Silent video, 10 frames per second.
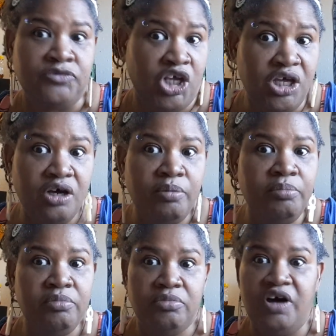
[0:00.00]

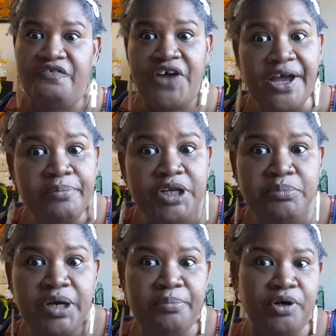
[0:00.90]
Him, a family
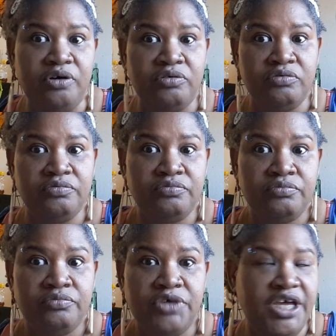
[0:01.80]
member,
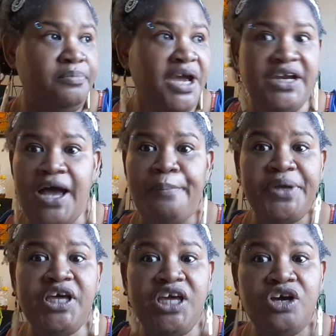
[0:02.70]
it may not
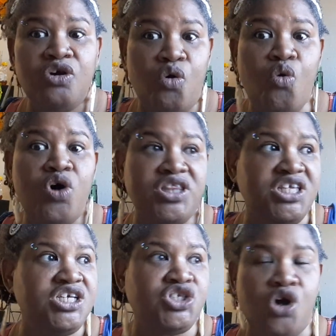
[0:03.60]
be here on
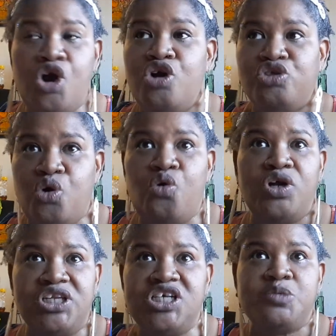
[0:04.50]
this earth,
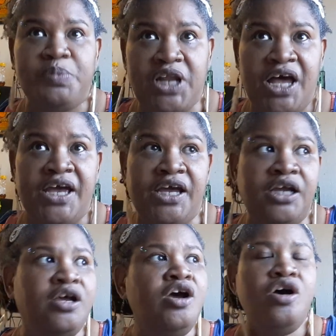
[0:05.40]
on this
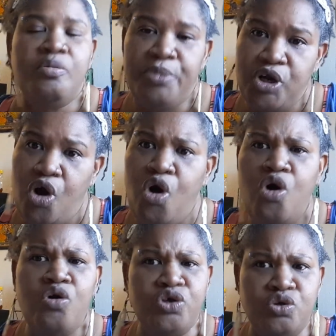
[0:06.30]
plane, but oh,